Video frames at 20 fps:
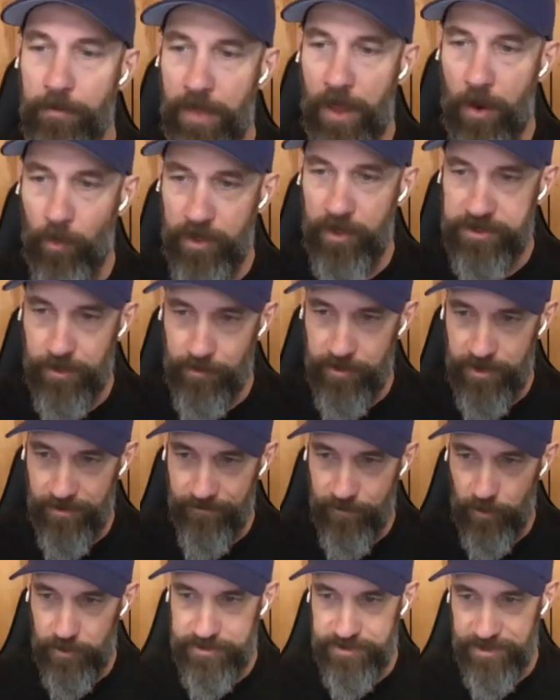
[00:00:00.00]
That way some of the
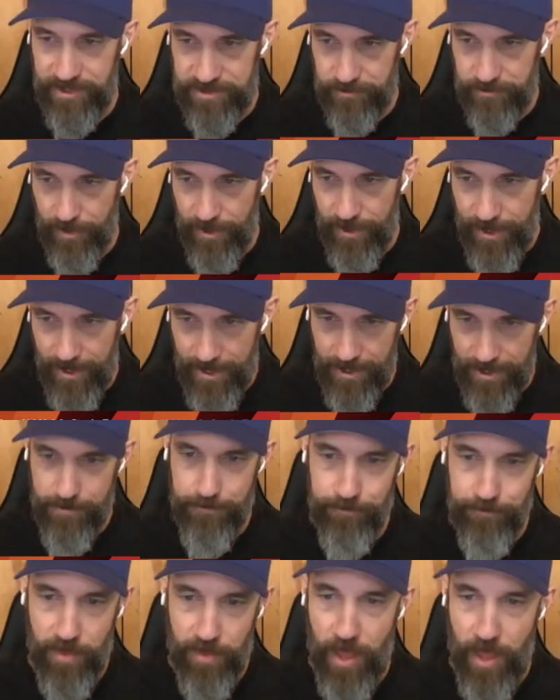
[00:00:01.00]
info sticks in my head.
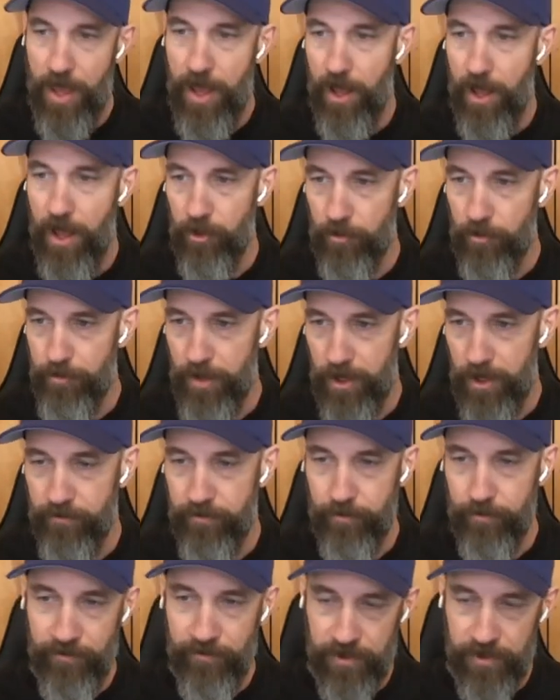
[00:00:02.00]
I learn better
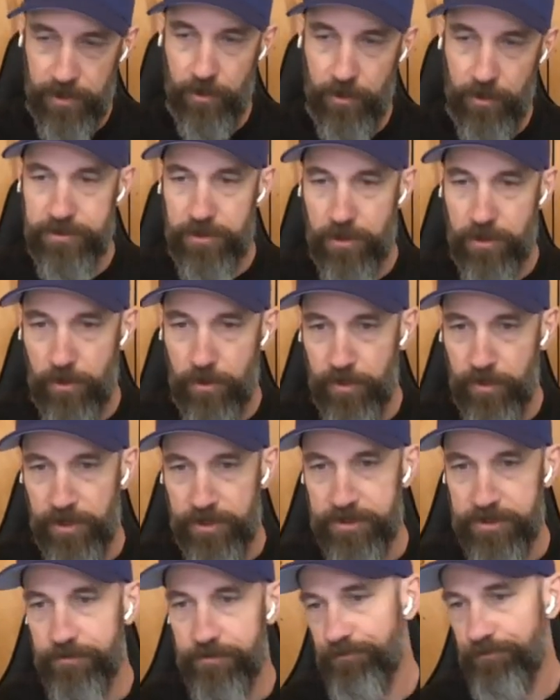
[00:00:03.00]
from videos and
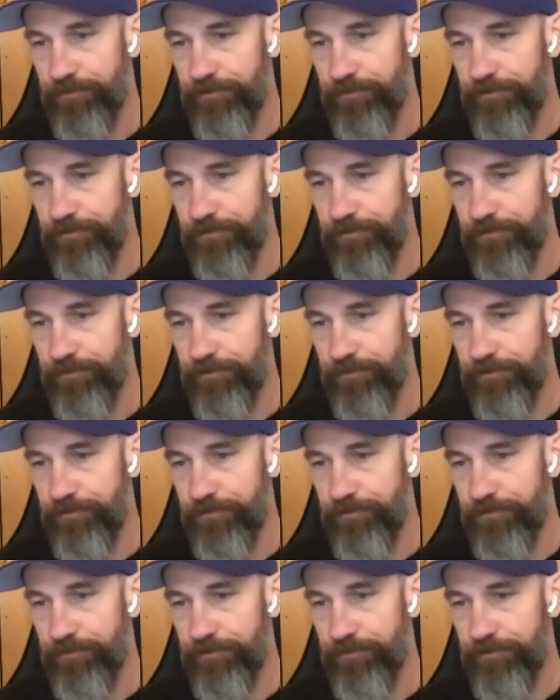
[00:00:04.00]
books.